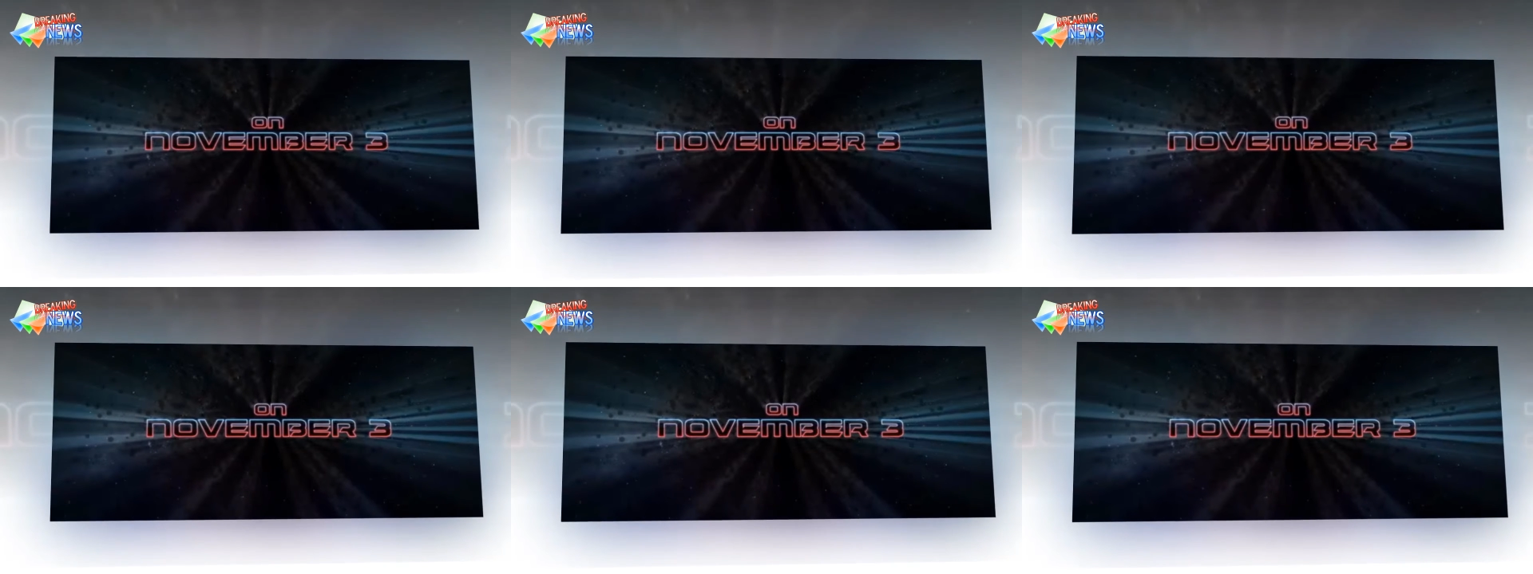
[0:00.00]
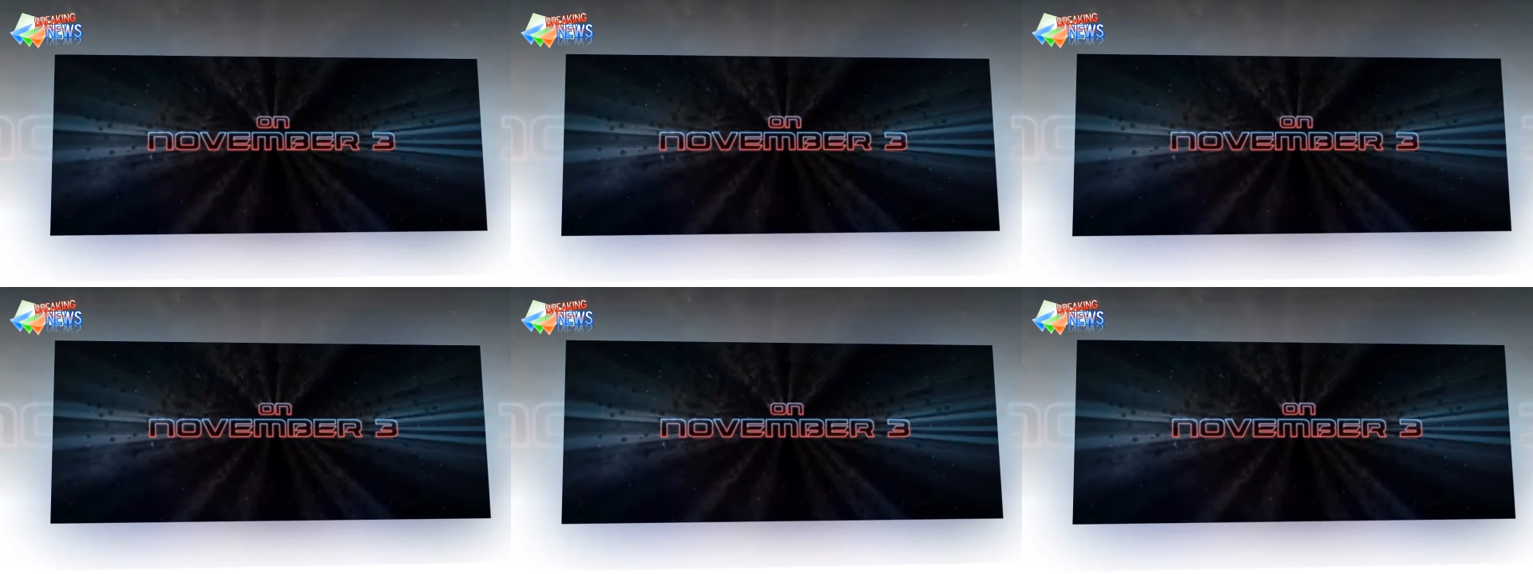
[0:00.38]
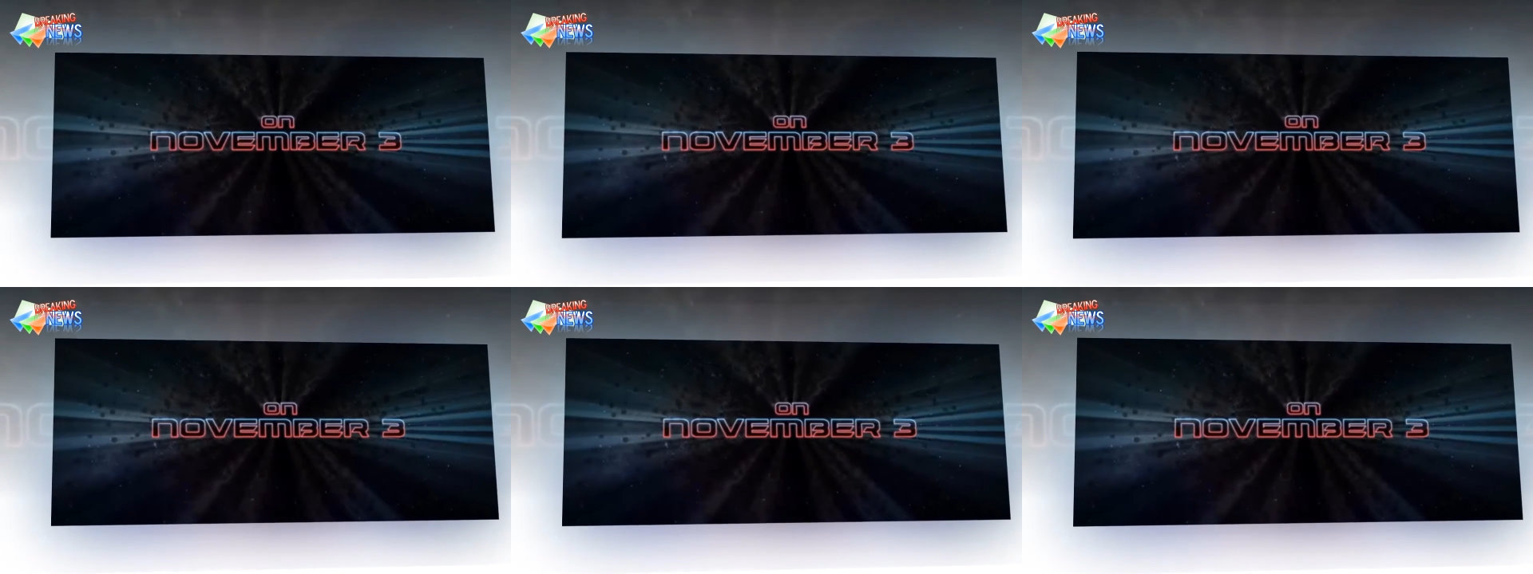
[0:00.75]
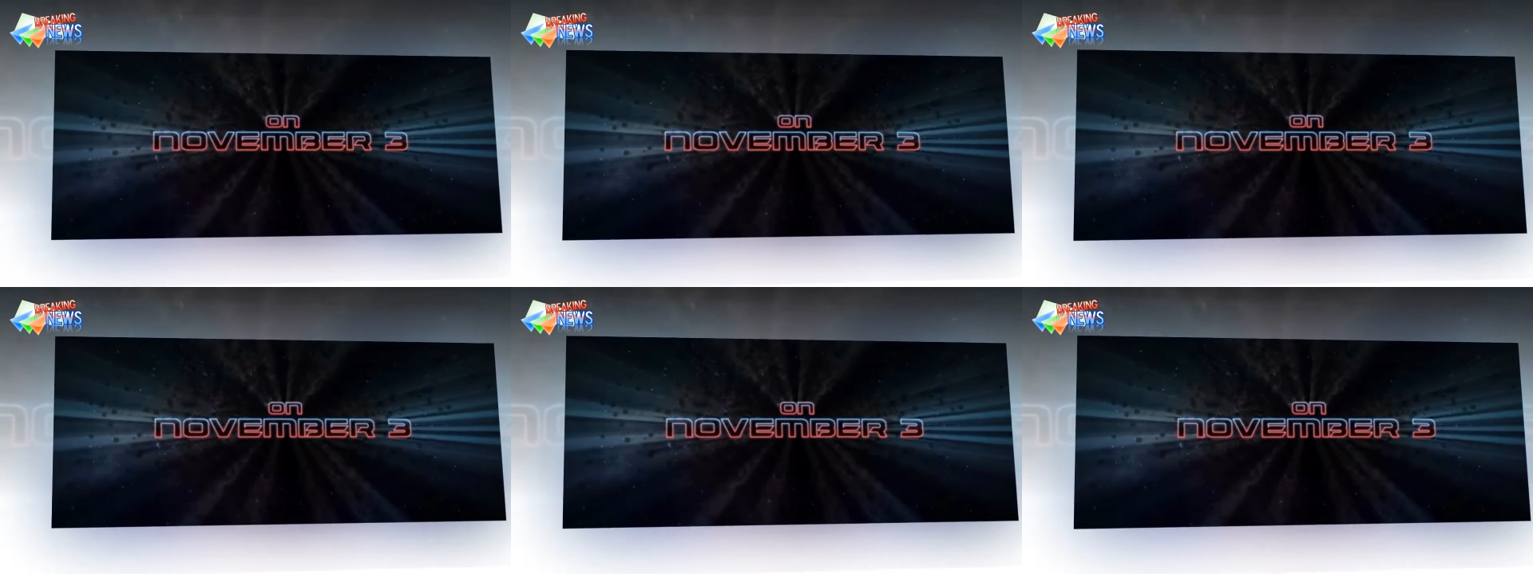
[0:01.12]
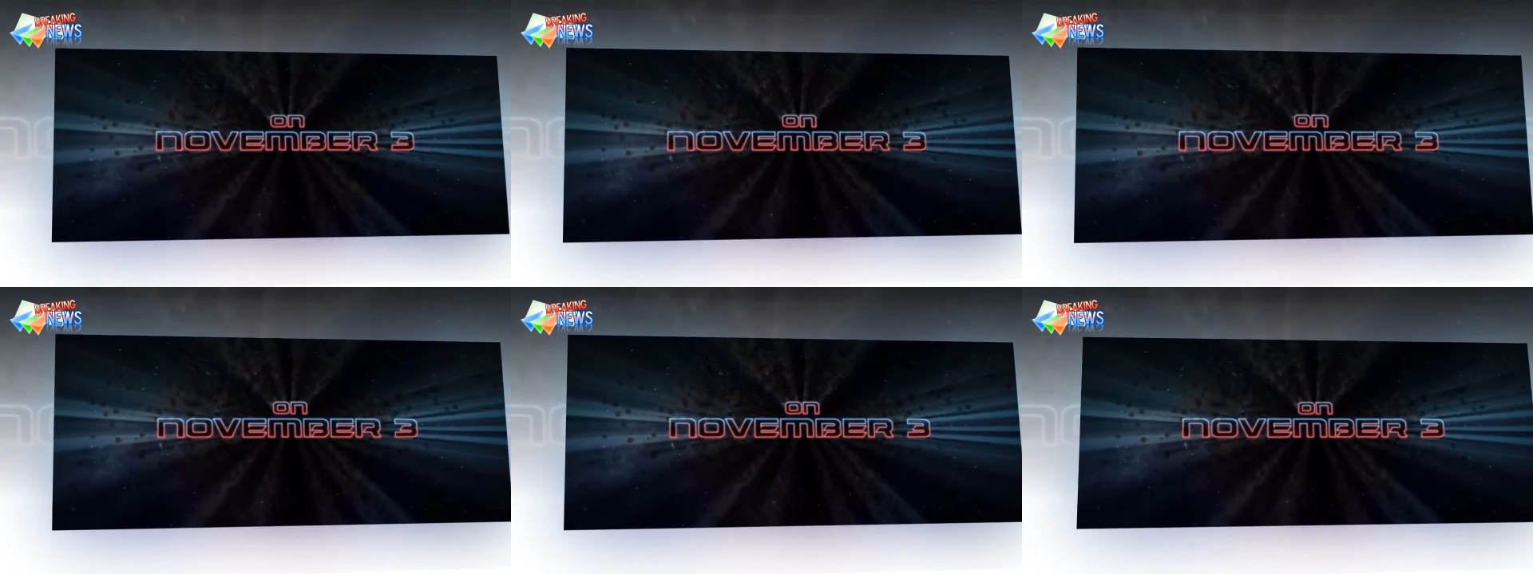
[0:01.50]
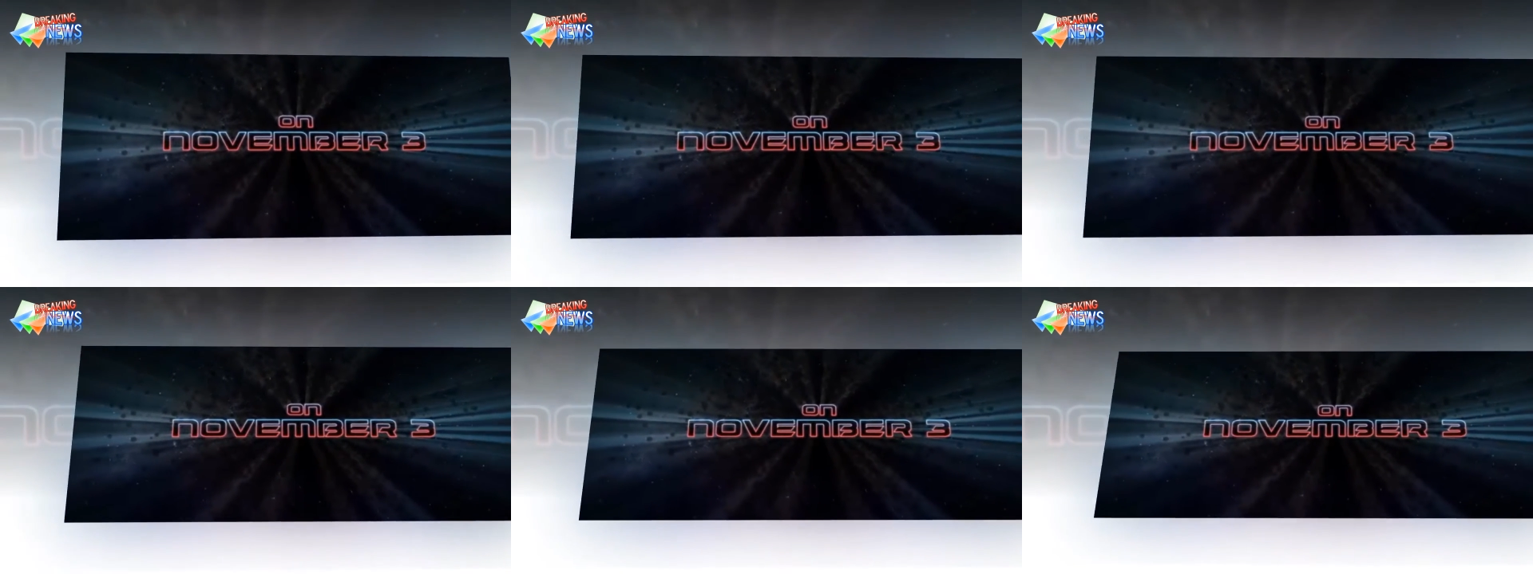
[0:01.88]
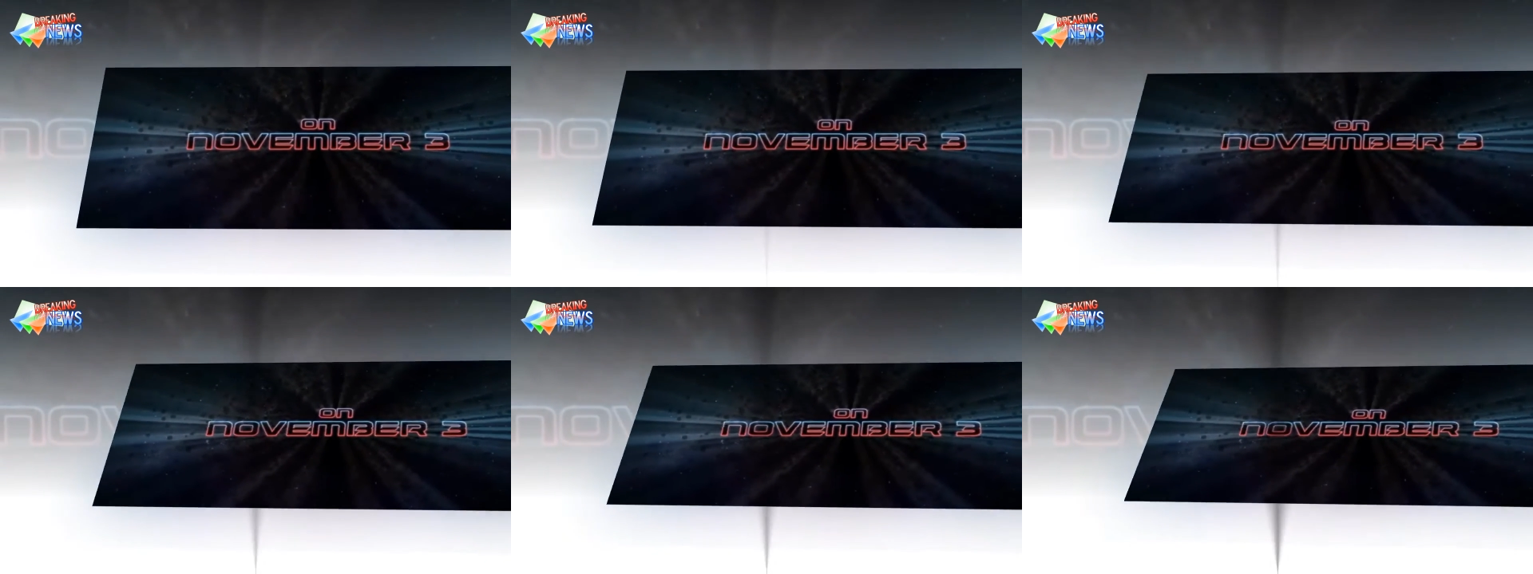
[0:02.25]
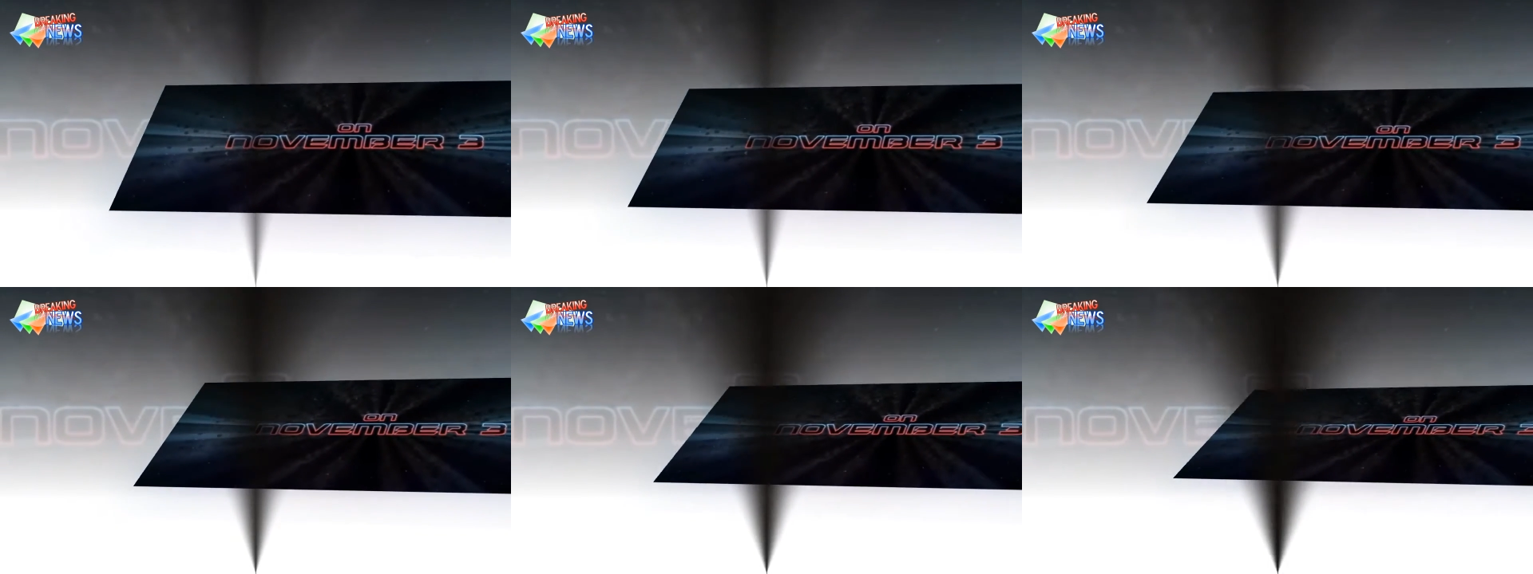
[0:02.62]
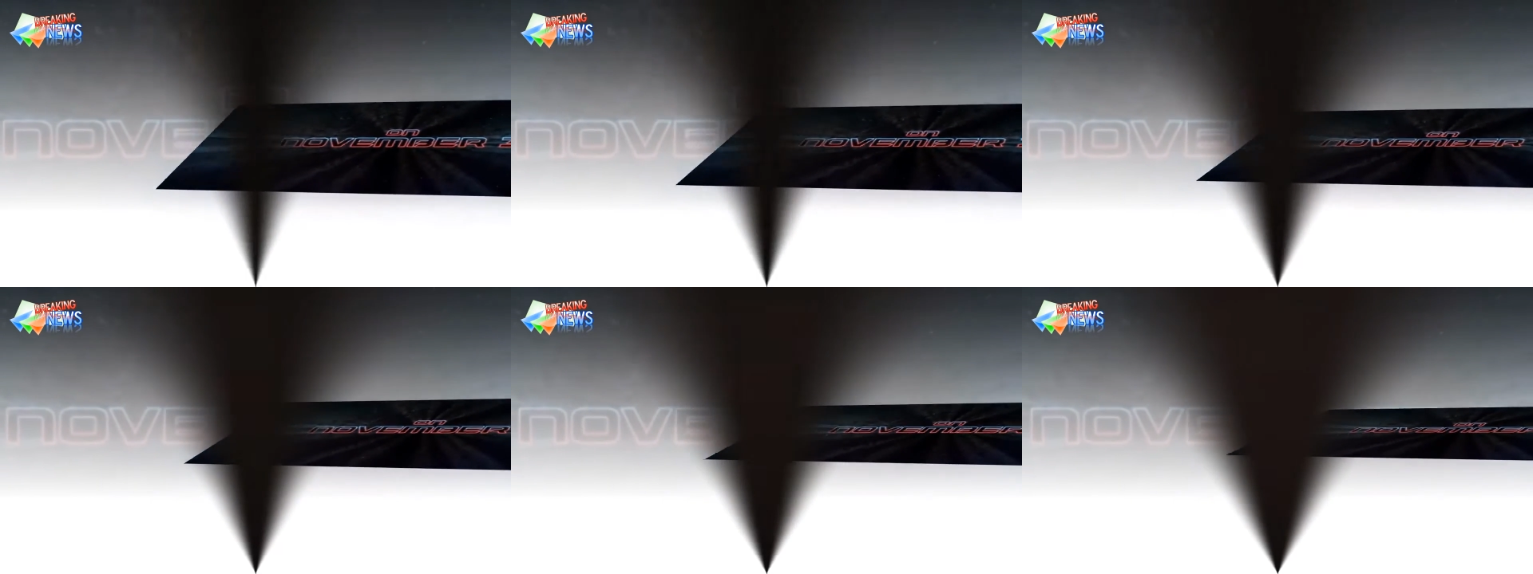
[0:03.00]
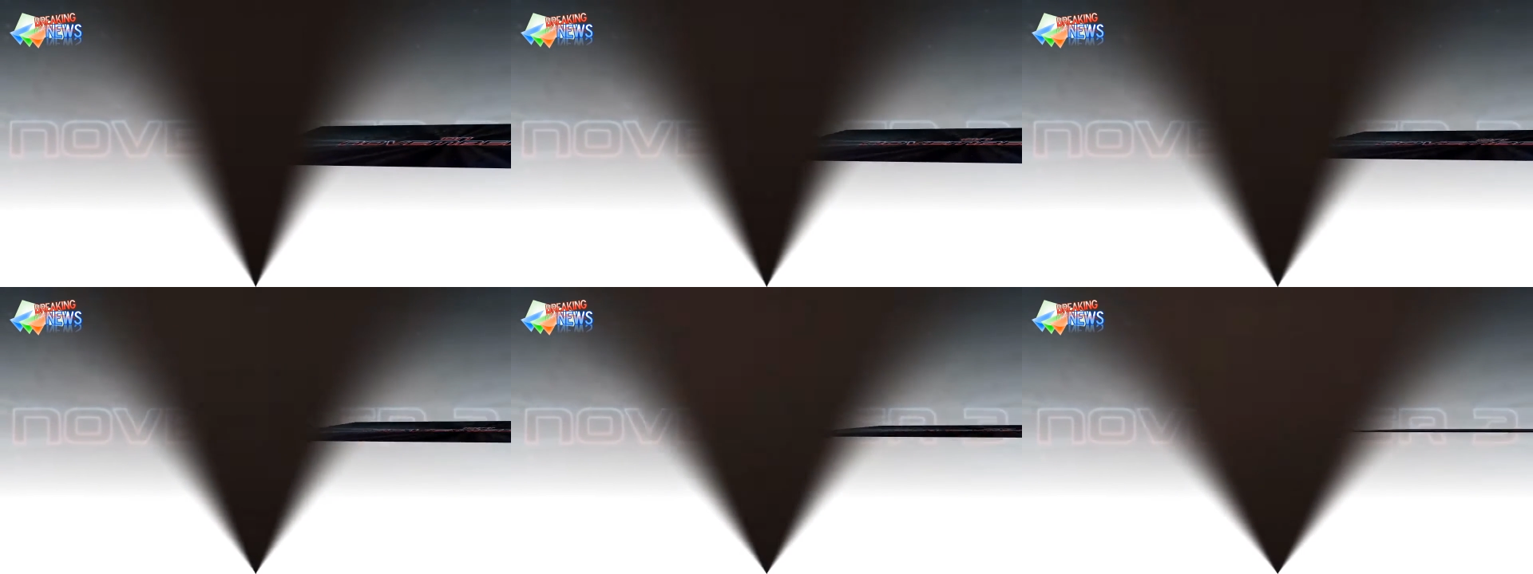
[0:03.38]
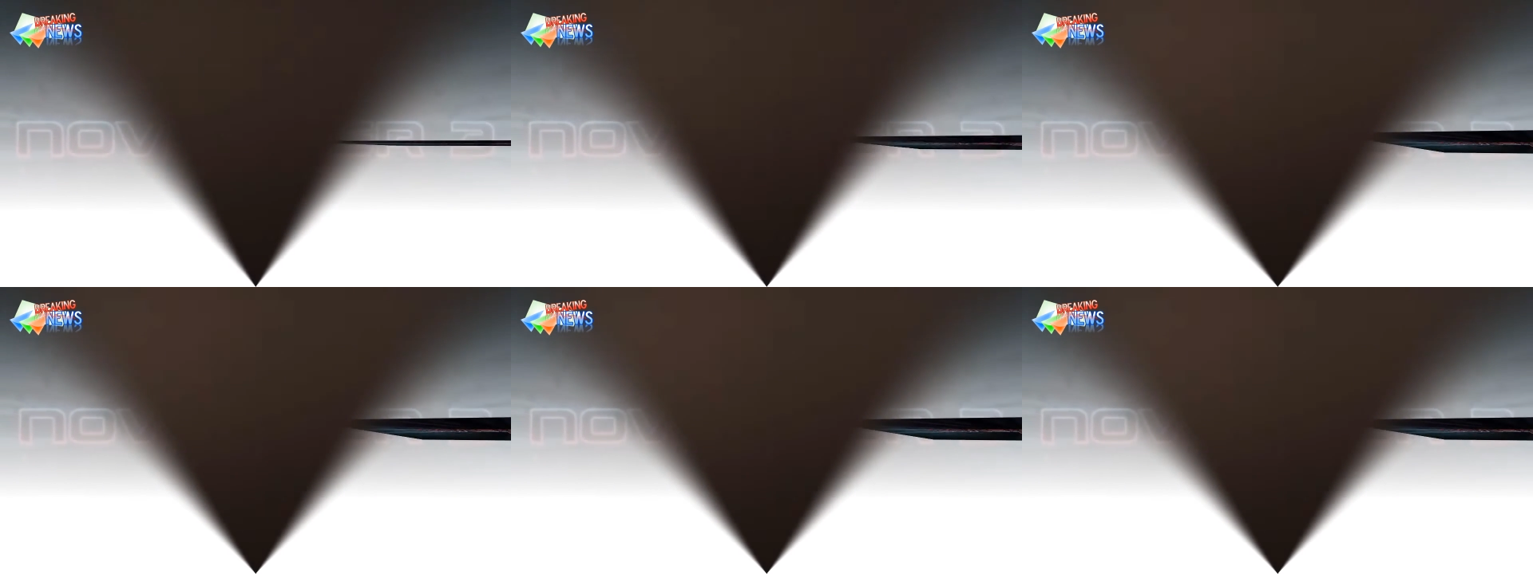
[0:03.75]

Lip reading: No face is visible, so there are no lips to read.